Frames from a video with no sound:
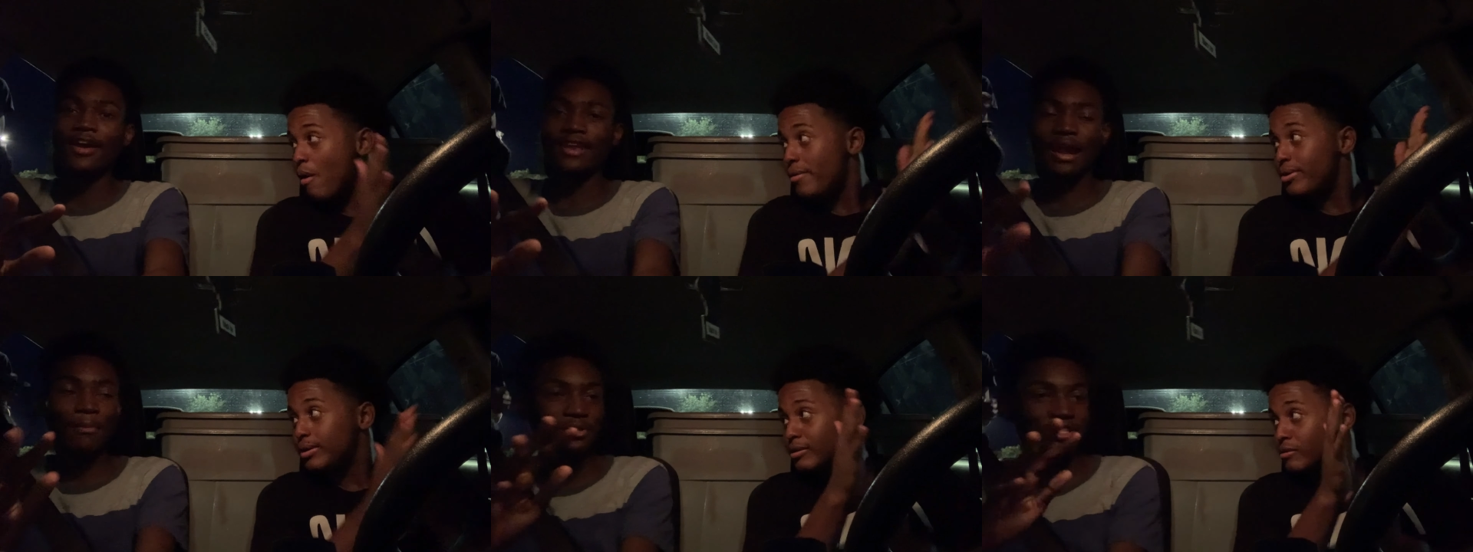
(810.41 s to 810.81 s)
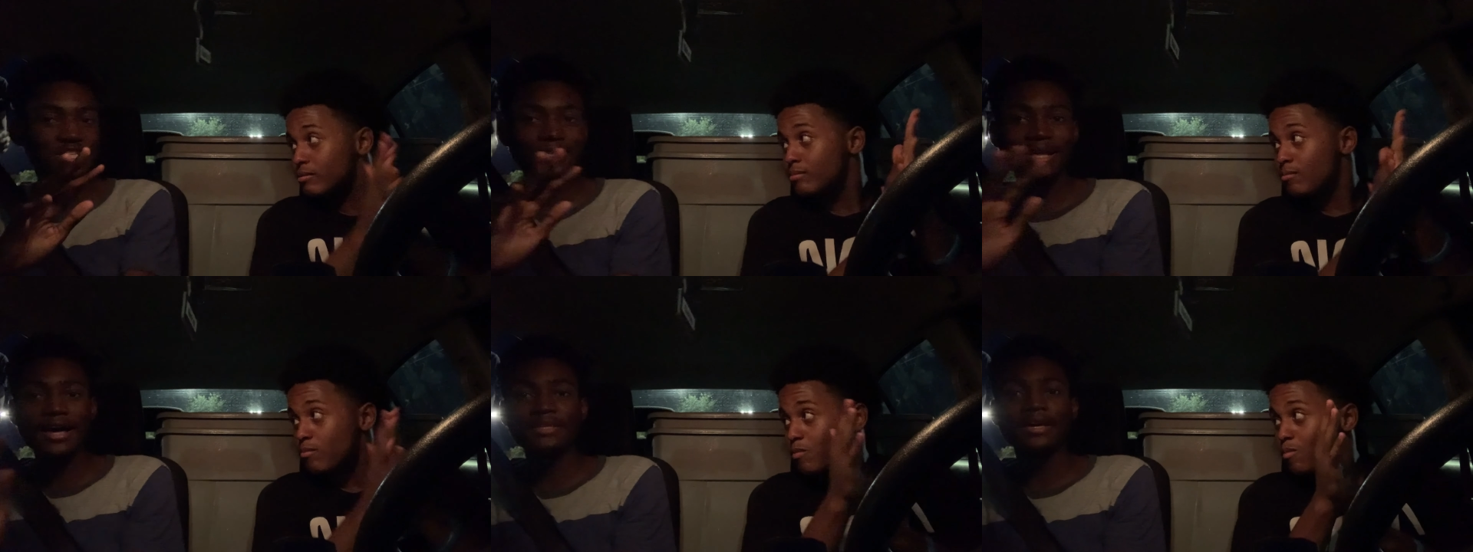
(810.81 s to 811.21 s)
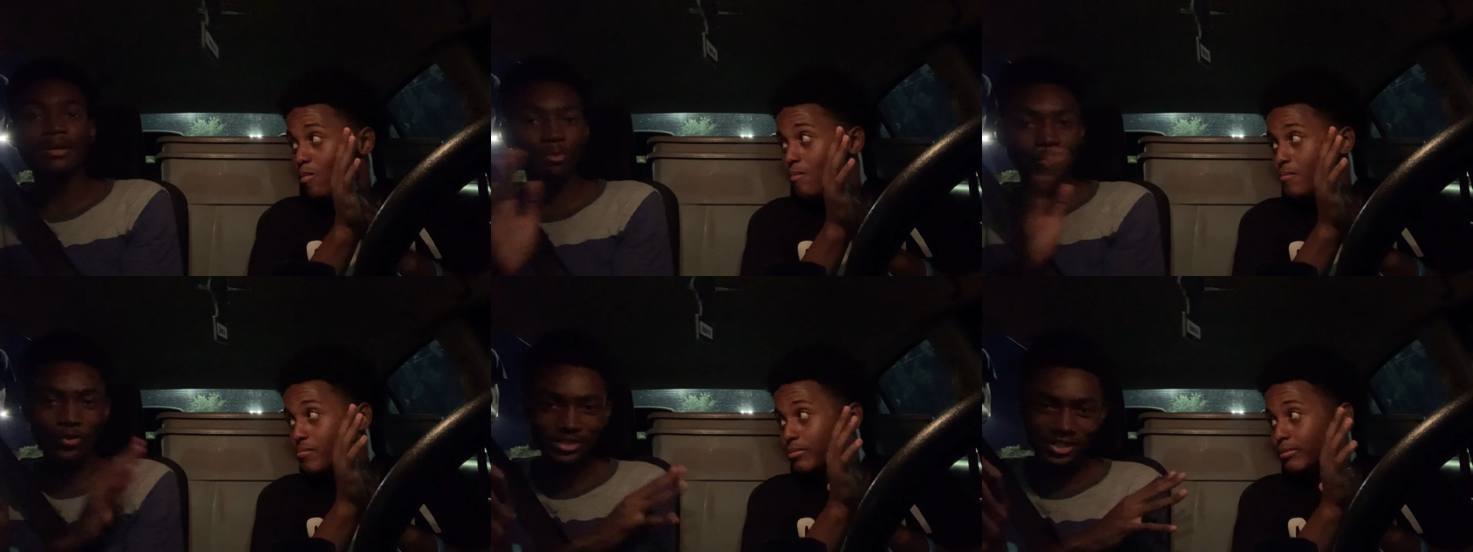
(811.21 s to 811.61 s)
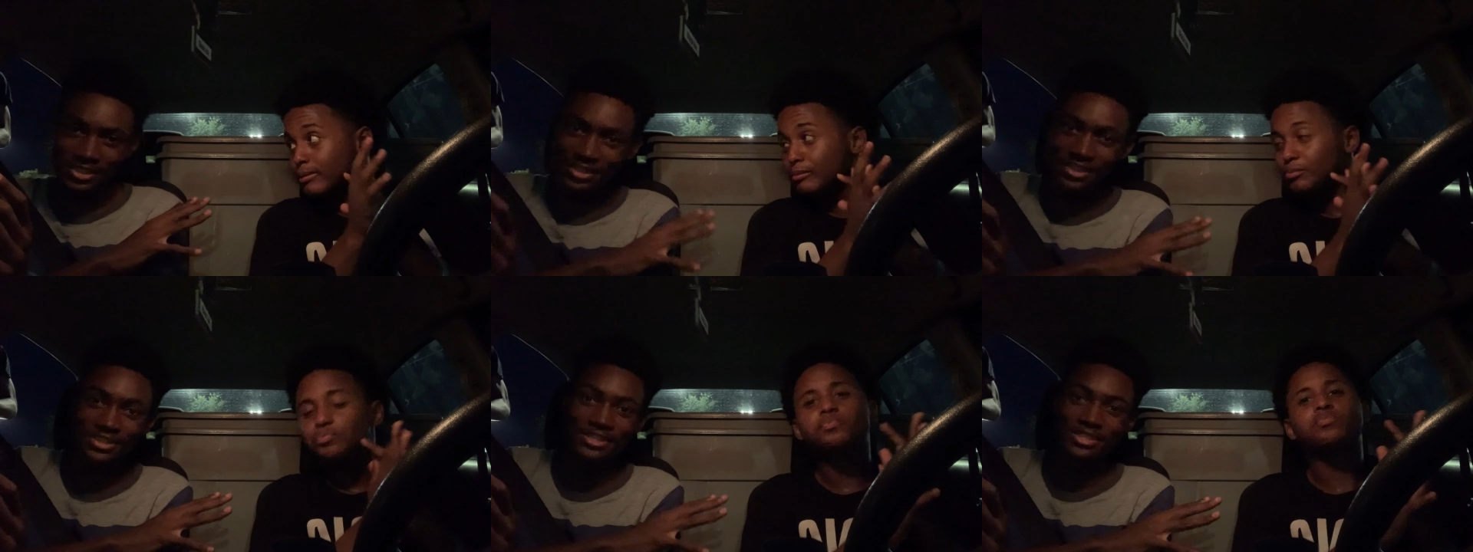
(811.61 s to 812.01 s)
Speaker 1: and I'm gonna just line that up with what
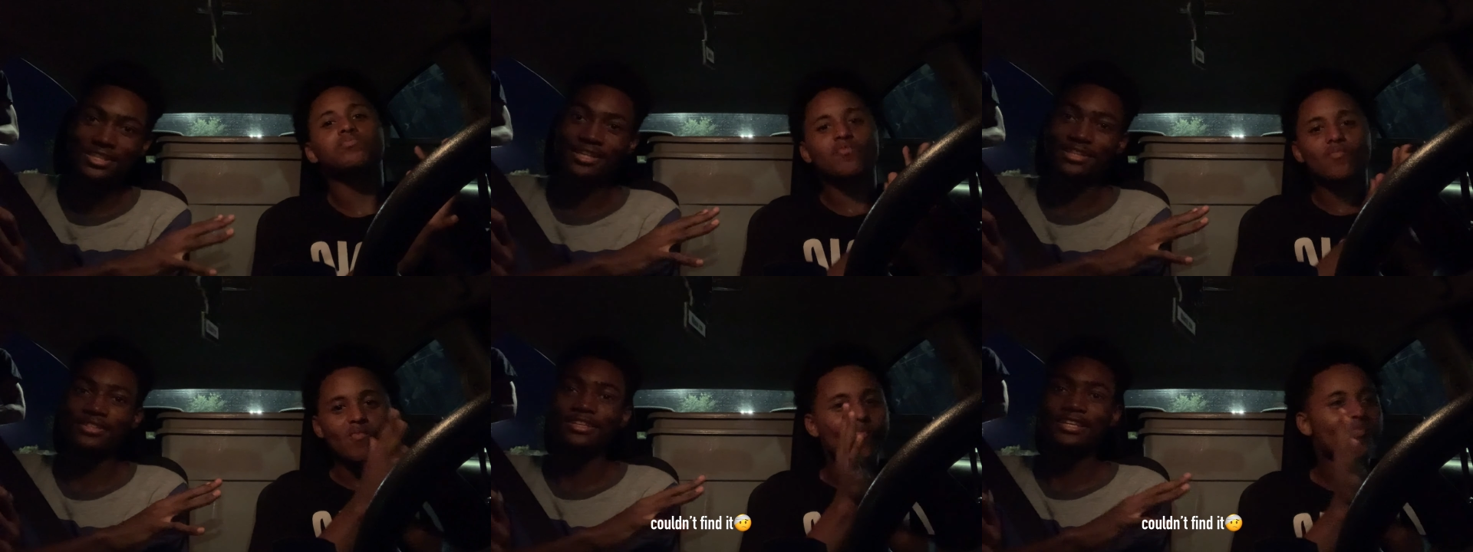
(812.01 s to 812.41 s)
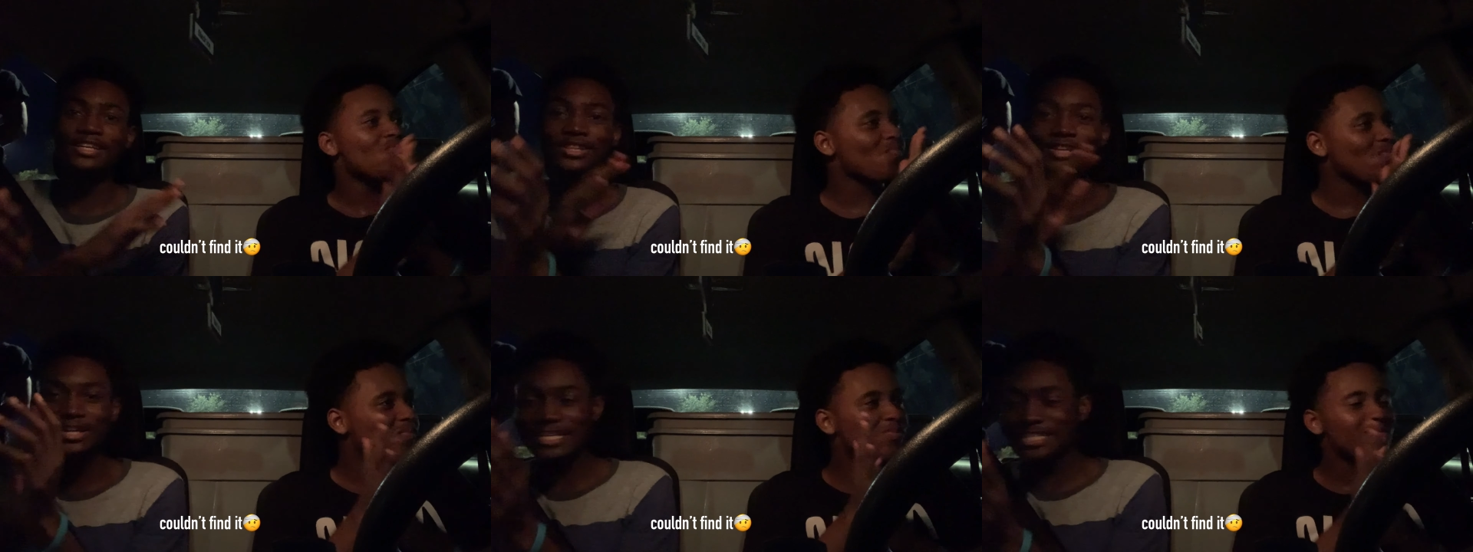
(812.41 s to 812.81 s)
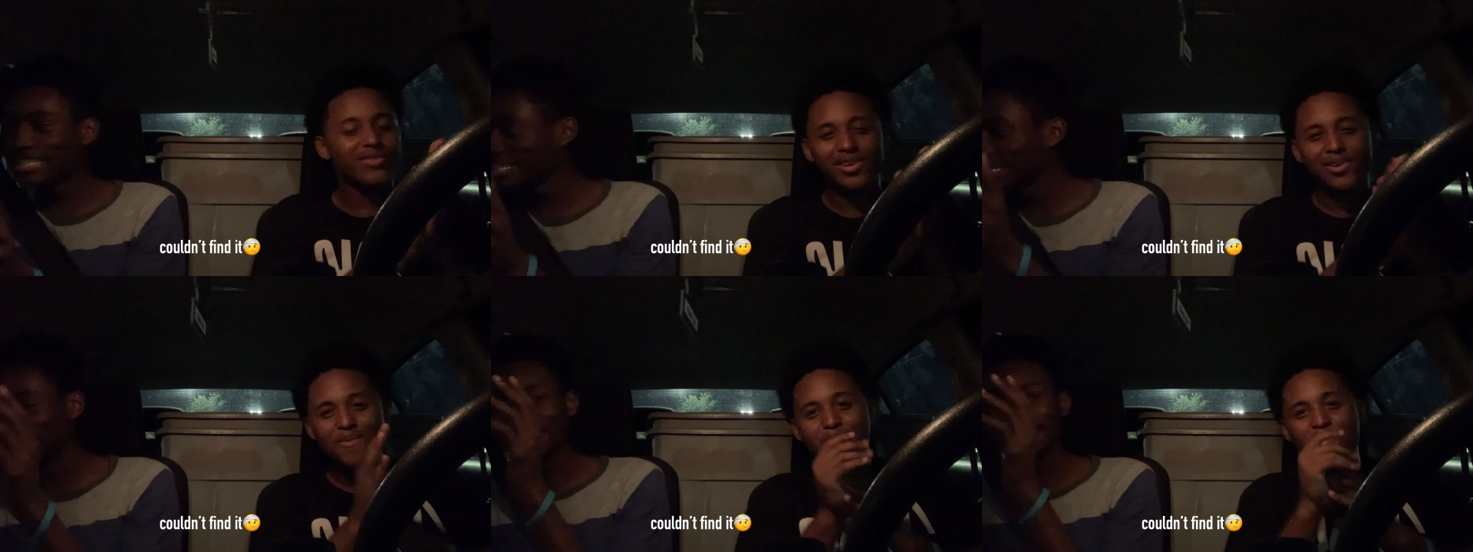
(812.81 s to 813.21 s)
this nigga just said. He literally said the